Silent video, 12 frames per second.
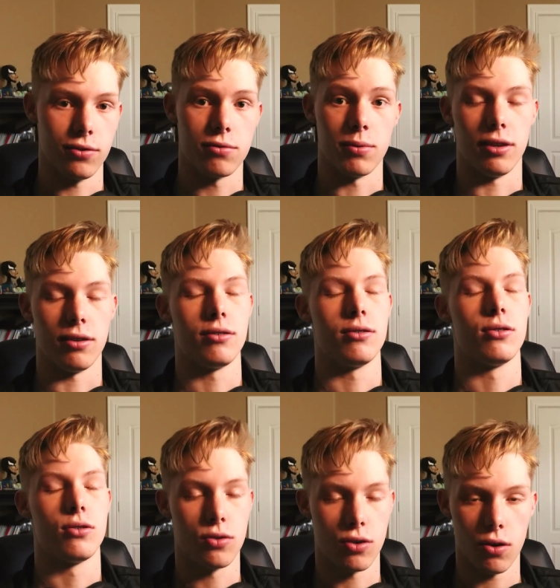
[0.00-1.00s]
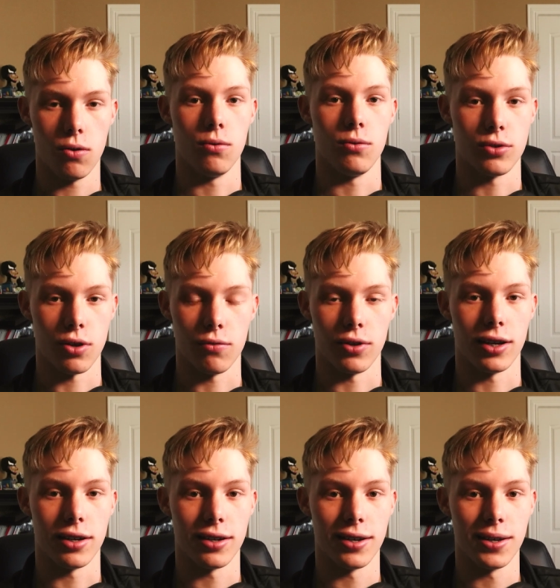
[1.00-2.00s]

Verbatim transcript: It's been so fun.